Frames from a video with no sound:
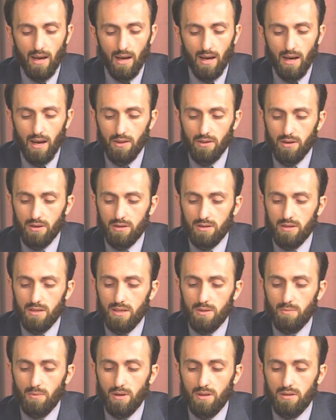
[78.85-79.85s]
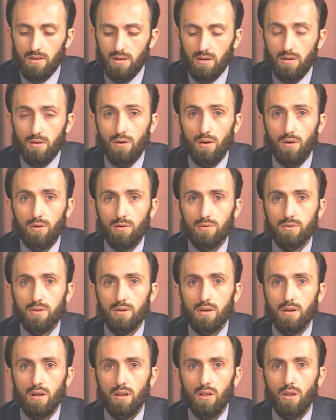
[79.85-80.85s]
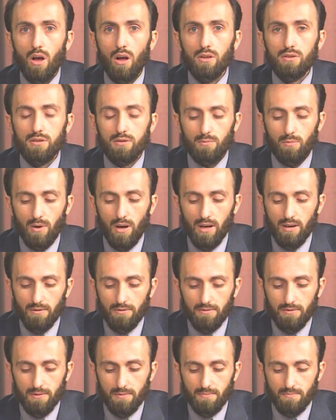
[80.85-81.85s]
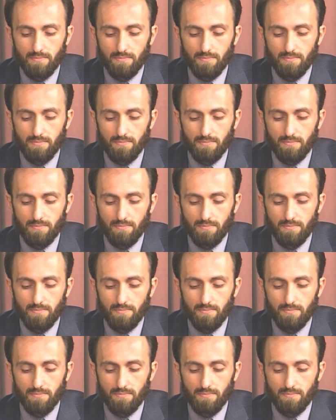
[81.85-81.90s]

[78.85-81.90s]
And there is this one called Lot's Wife.